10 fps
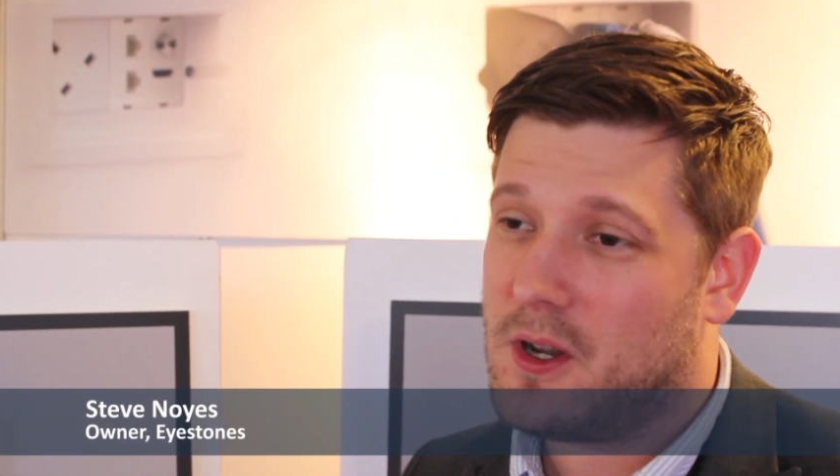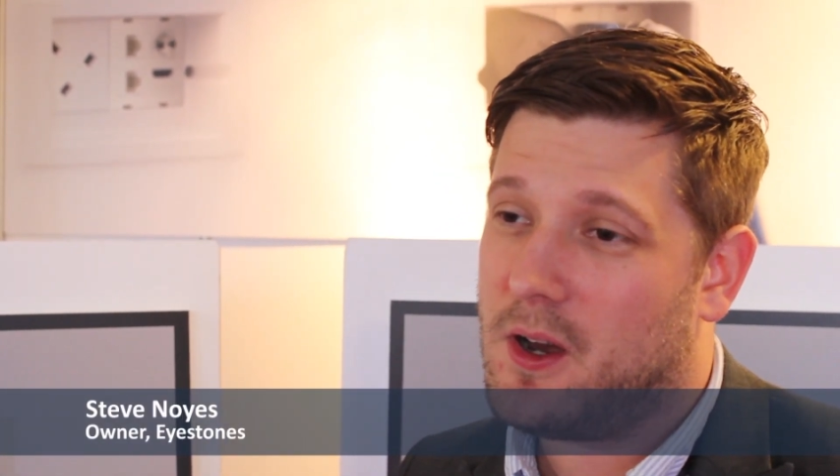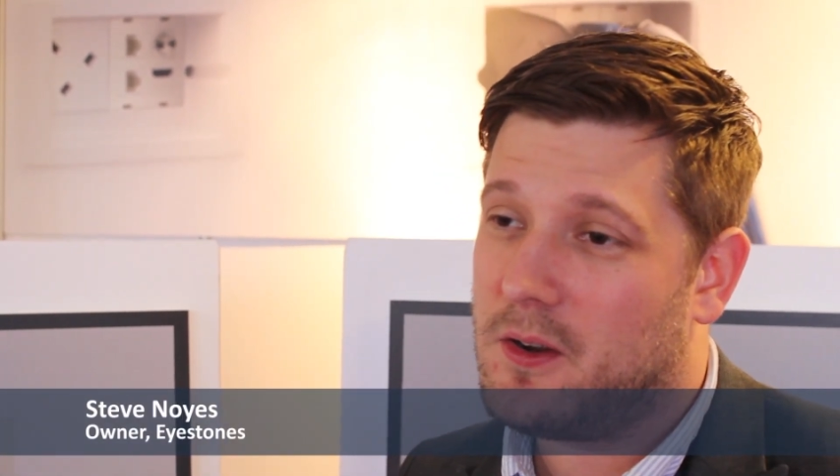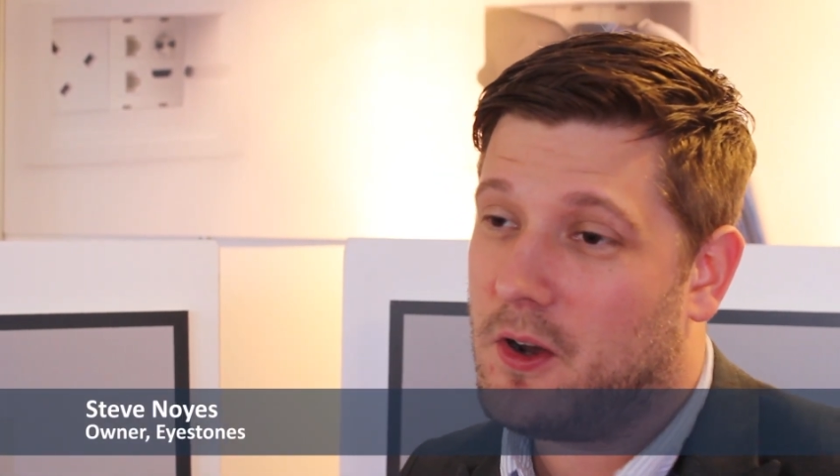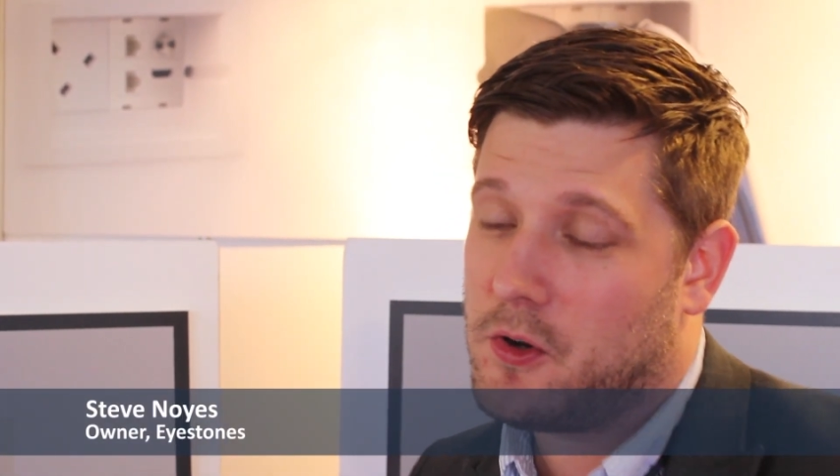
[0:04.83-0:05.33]

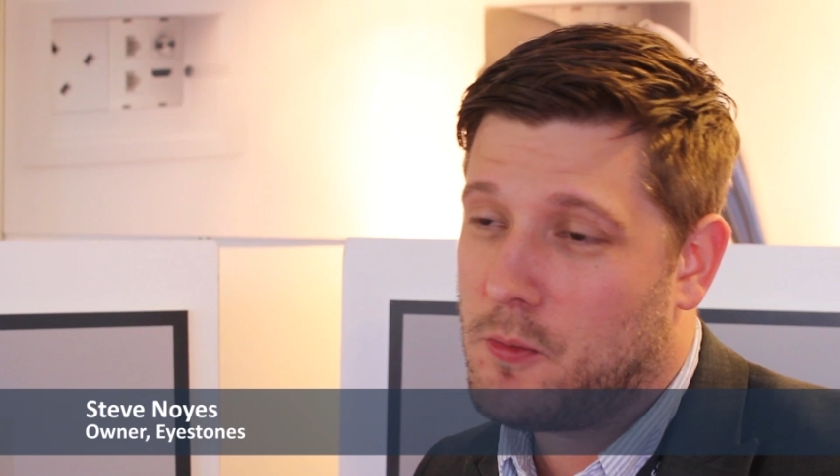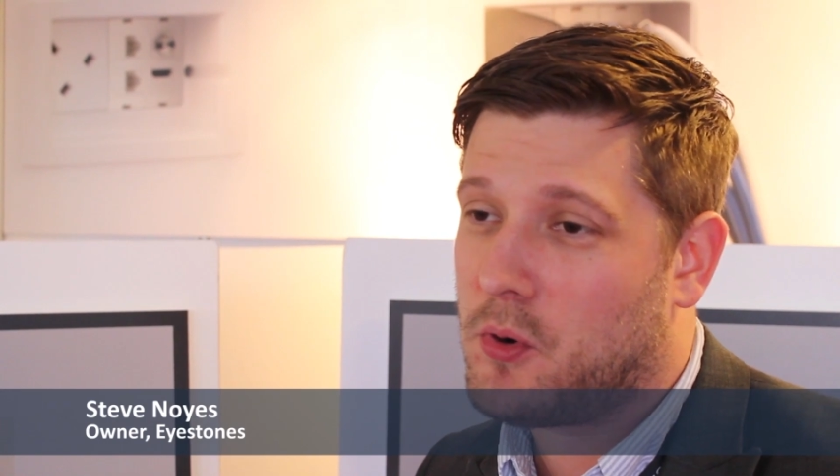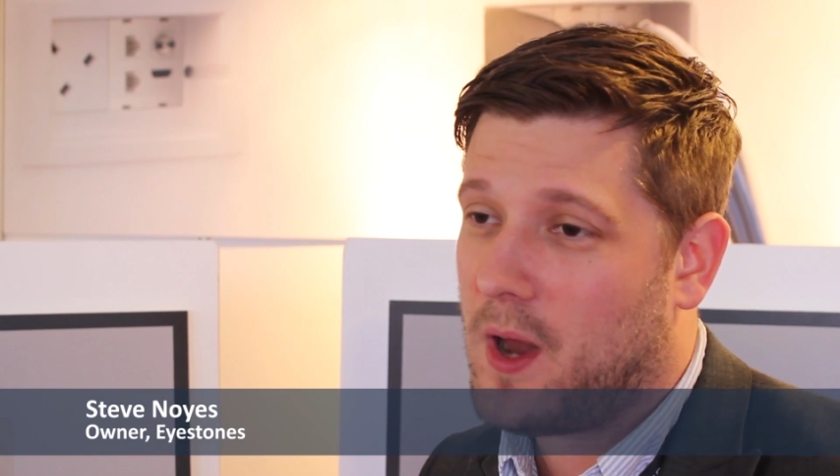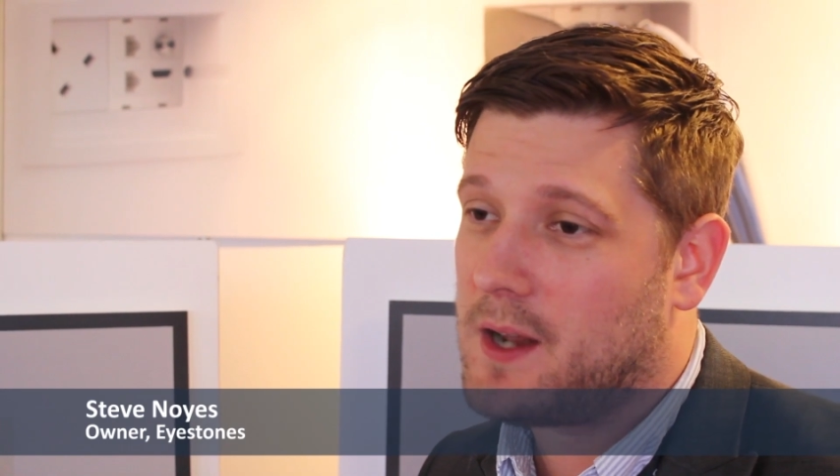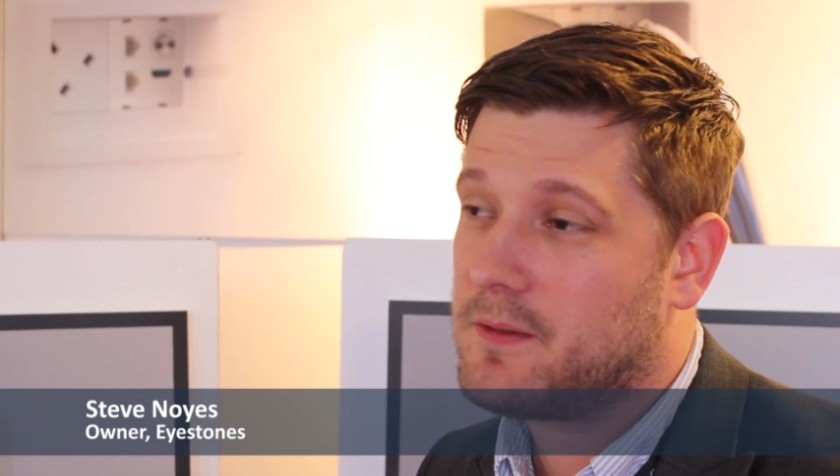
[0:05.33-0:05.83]
our new
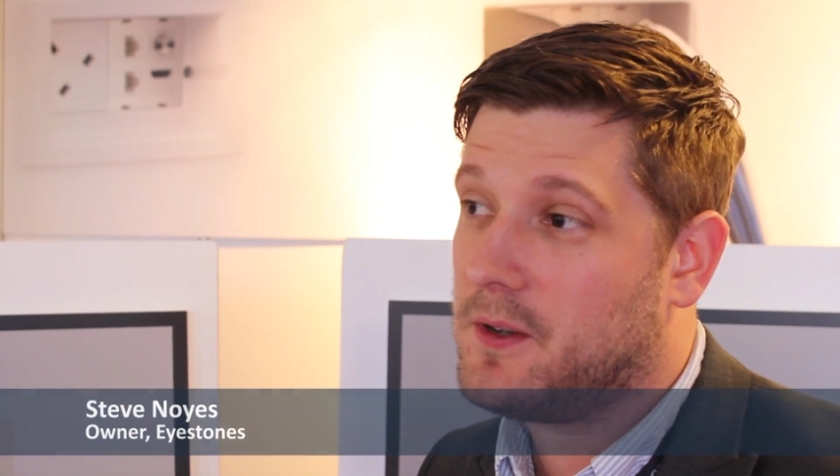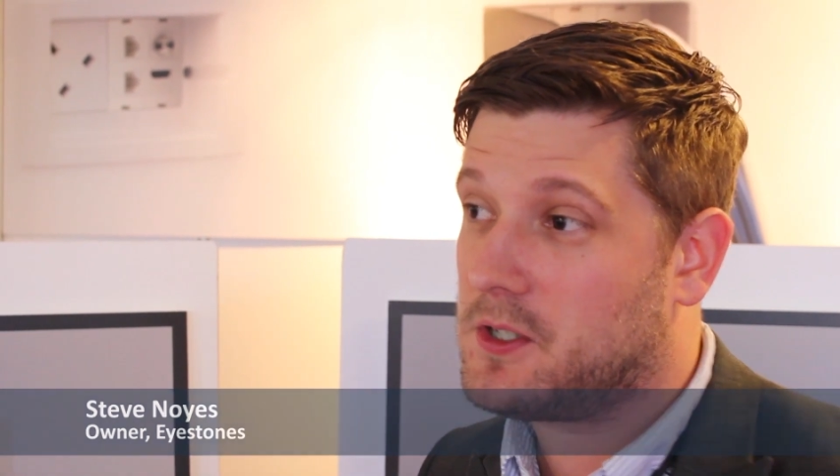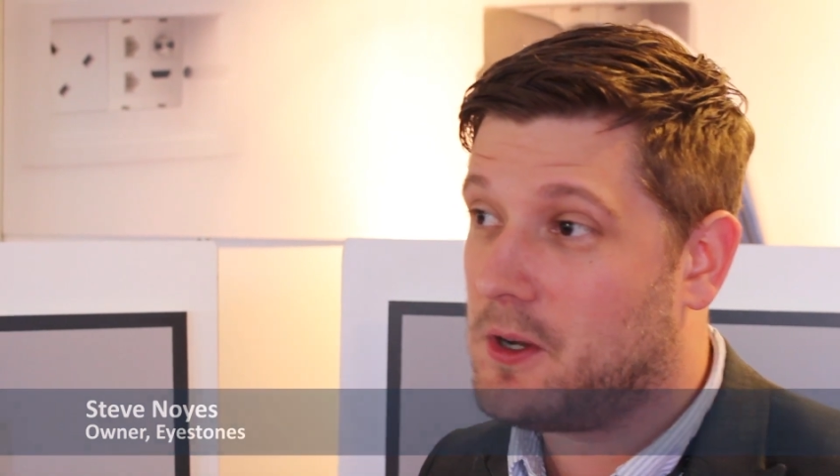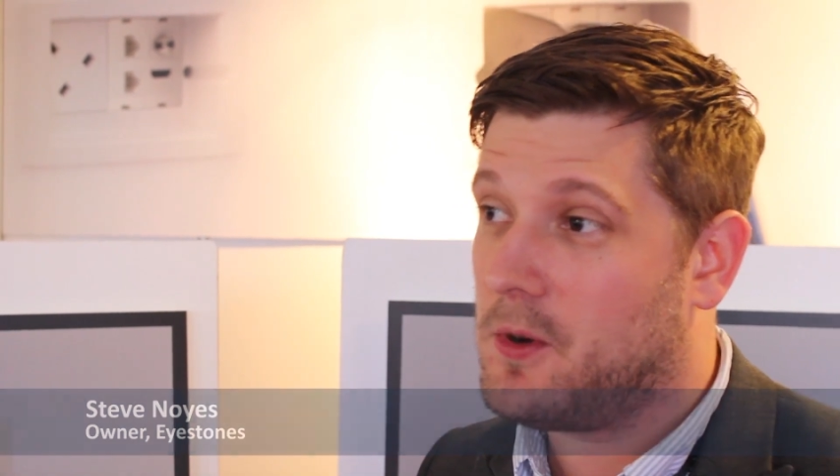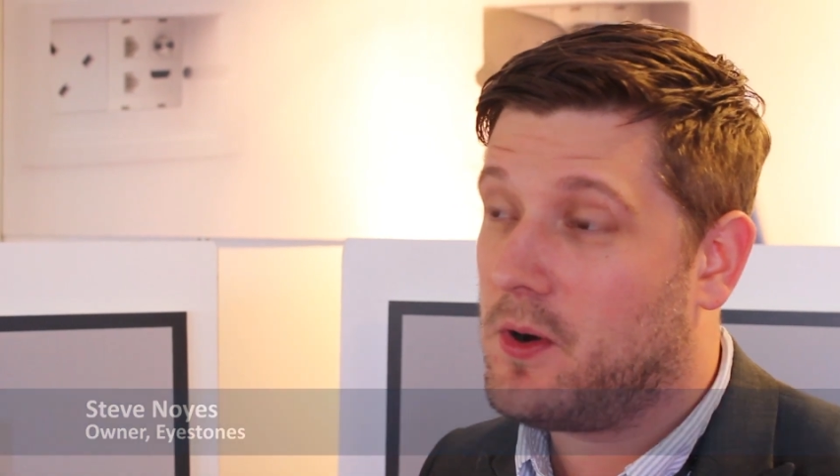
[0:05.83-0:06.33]
product,
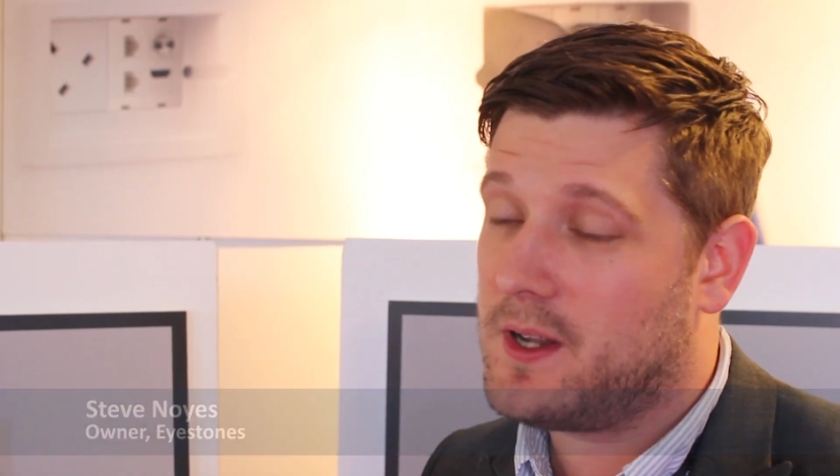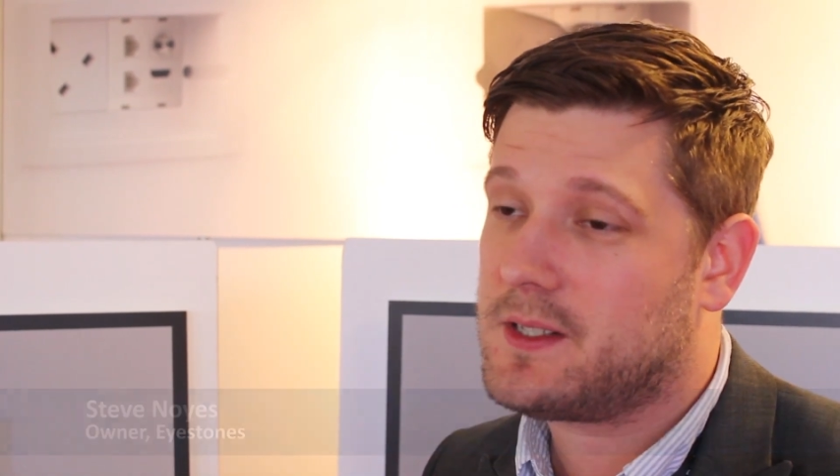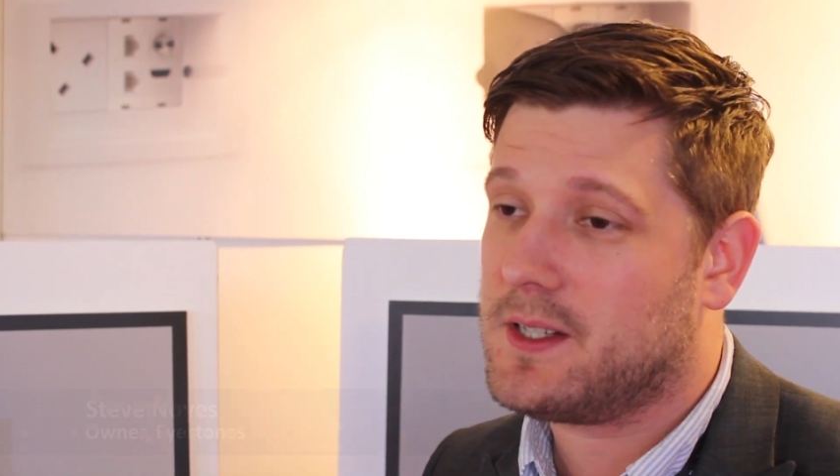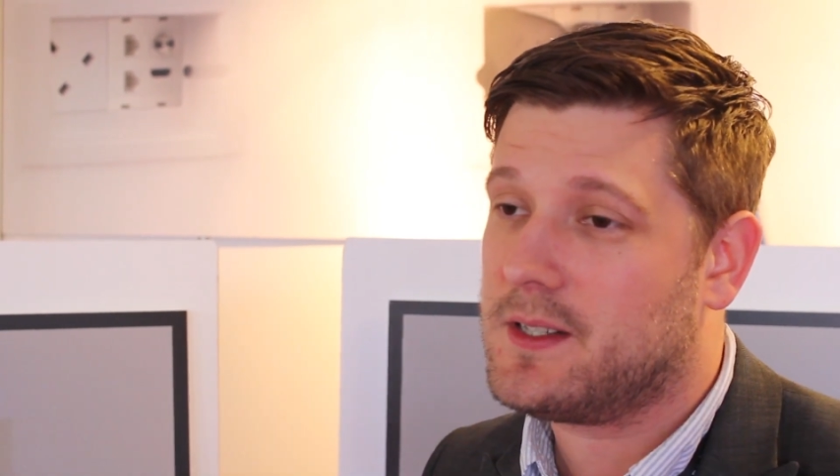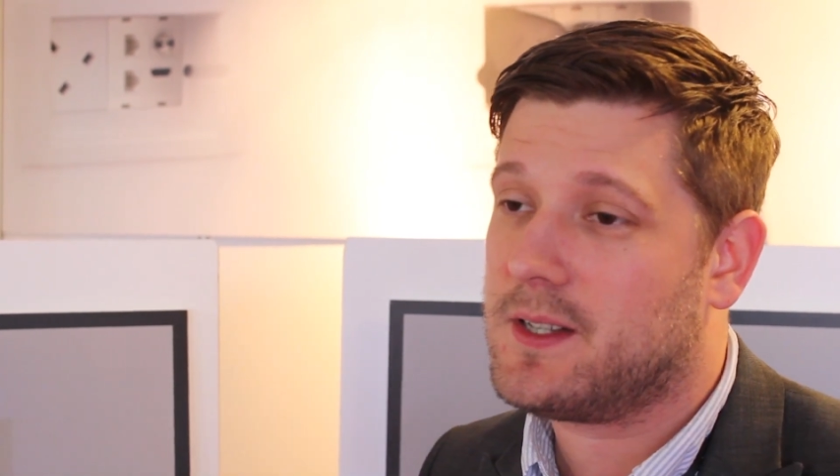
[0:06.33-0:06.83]
first time at
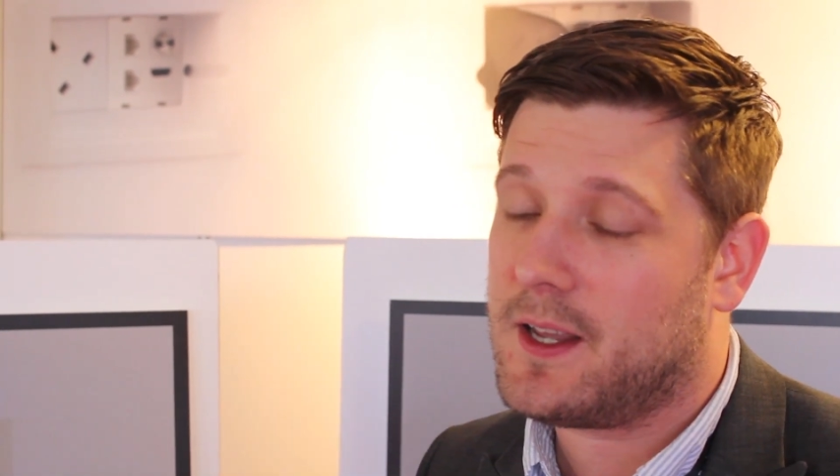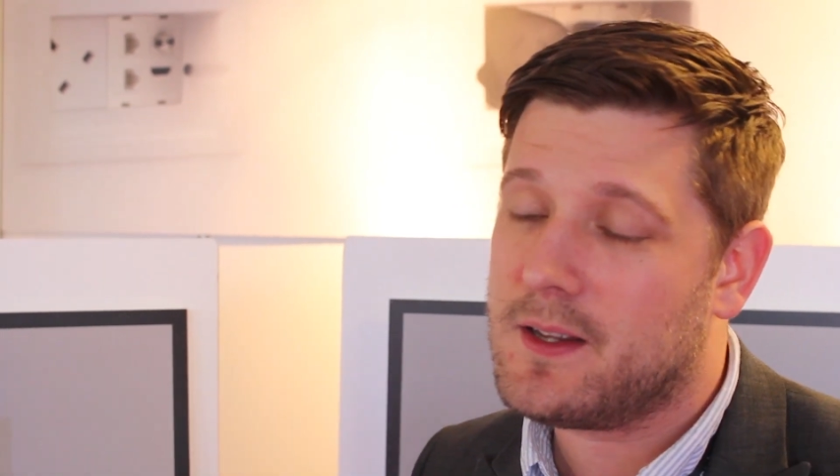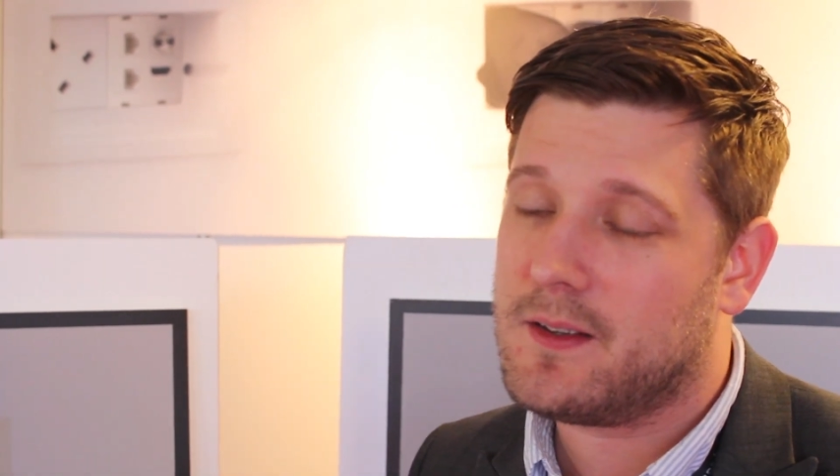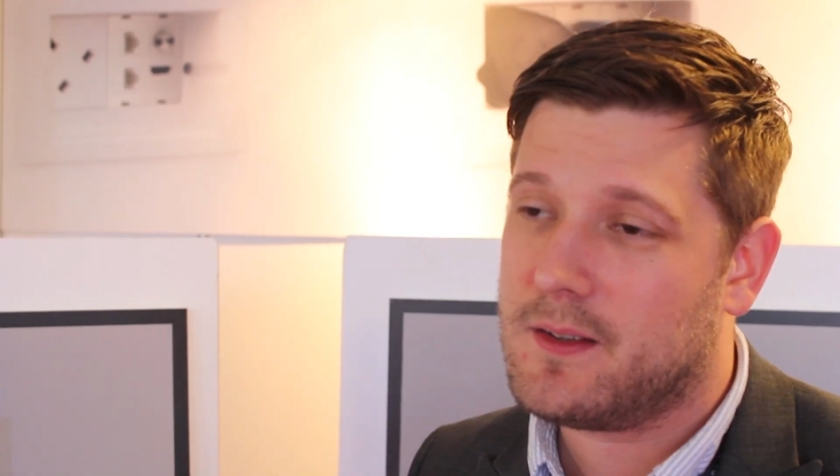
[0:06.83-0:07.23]
ISE today,